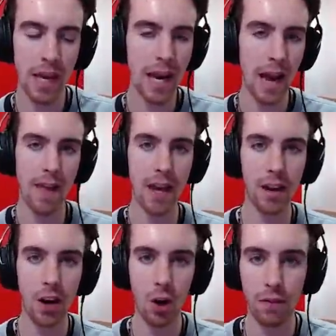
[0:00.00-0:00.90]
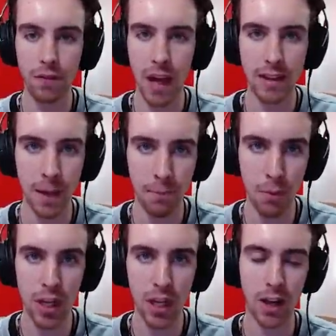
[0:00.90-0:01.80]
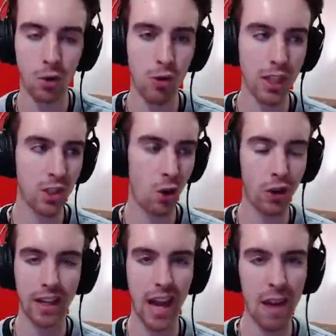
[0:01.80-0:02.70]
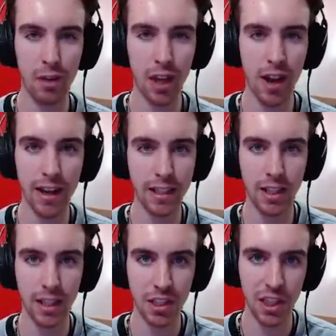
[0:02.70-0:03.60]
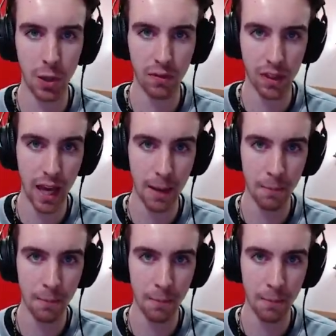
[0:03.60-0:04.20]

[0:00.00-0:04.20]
and then off that dead body, I could restock and get everything I need to continue with the game.